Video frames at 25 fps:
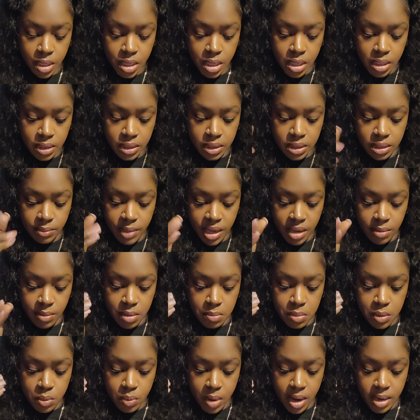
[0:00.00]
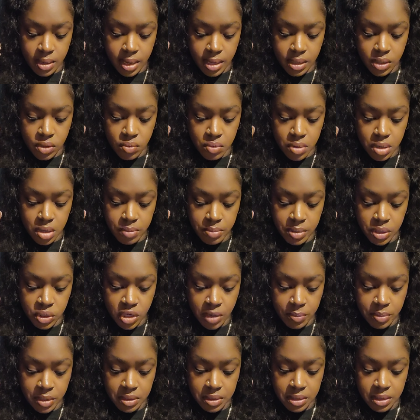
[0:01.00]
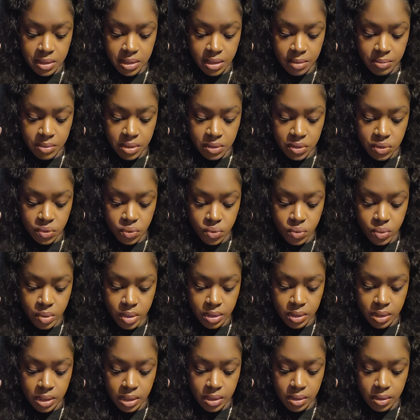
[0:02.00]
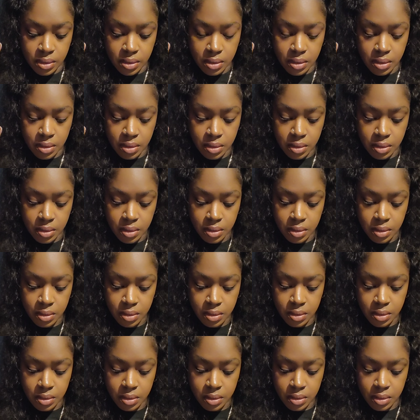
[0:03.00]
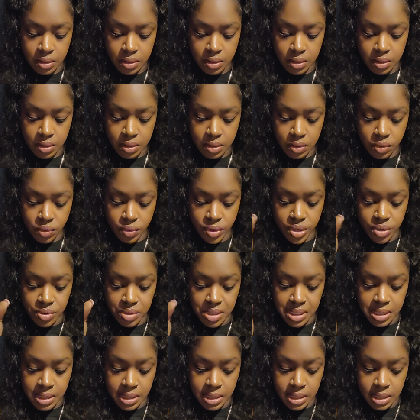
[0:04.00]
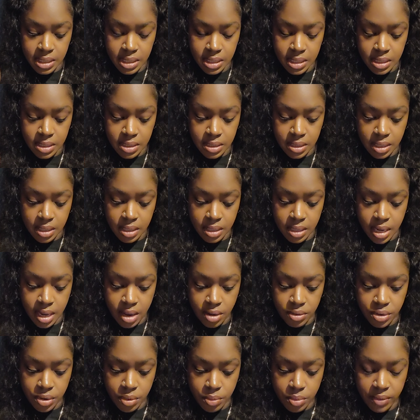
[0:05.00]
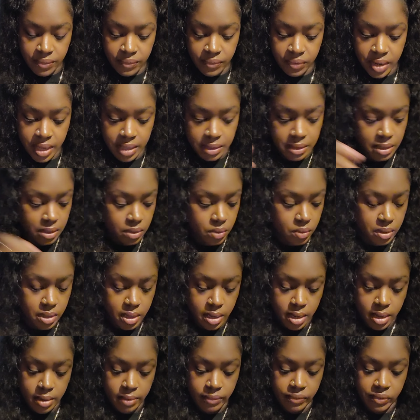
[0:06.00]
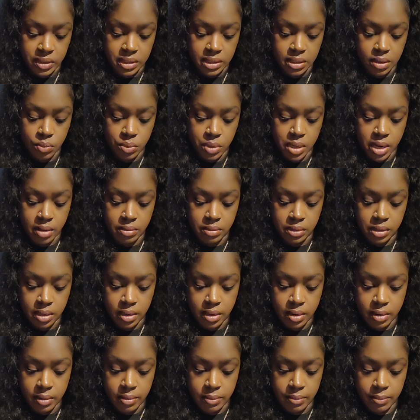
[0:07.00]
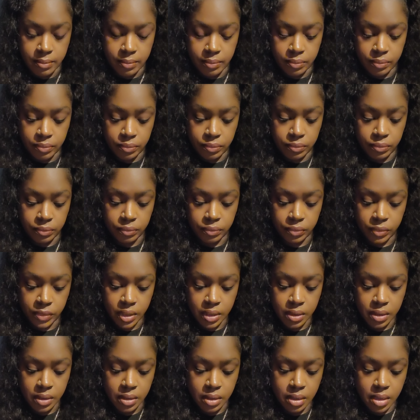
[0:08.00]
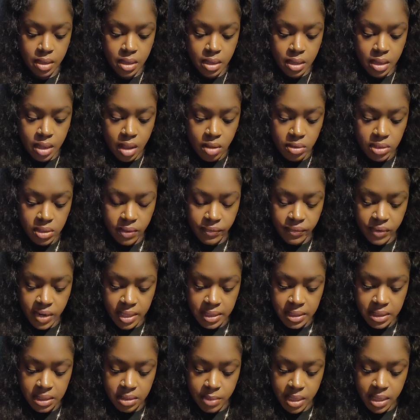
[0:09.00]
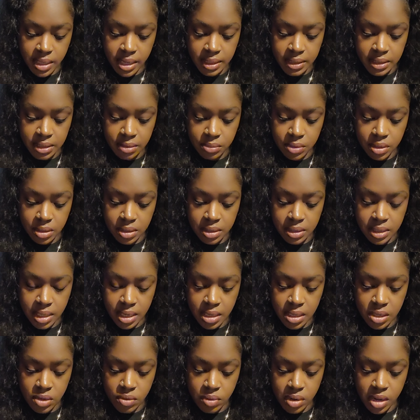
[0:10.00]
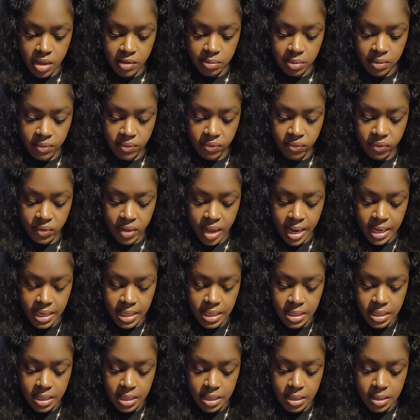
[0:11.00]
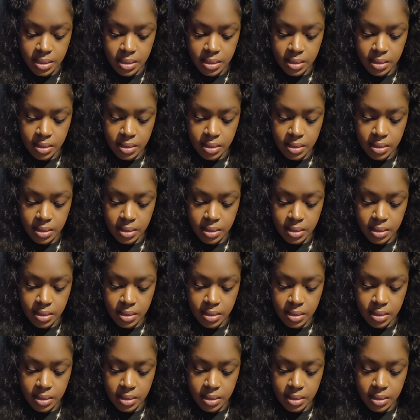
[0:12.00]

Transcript: Somebody may be right. Like you could be jumping into something too quickly or you did, and now you're reflecting on that for someone out there. I also feel like somebody has something to say to you and they've been fighting it.